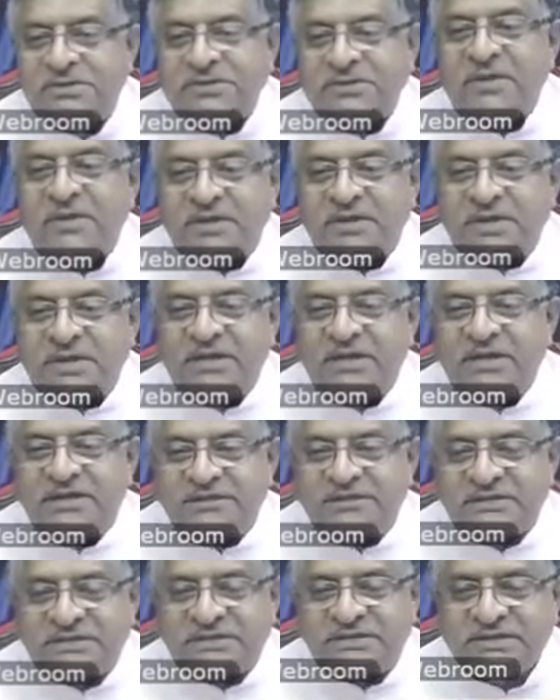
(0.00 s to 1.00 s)

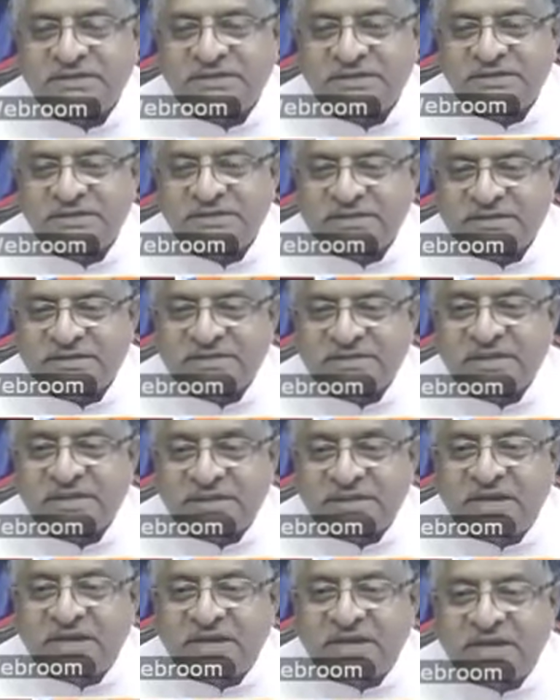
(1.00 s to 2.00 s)
simultaneous,
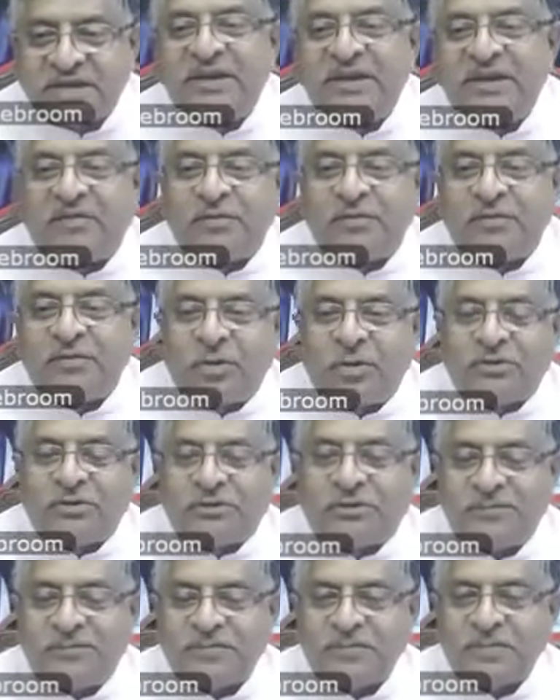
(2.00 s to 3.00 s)
another area of
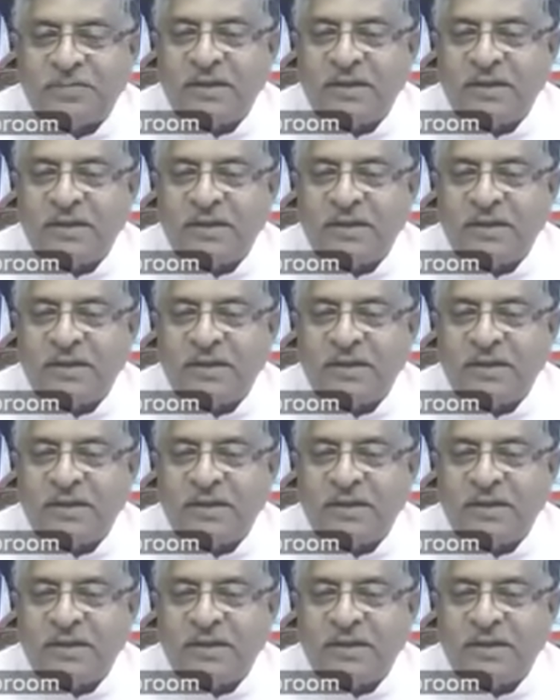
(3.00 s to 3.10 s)
growth.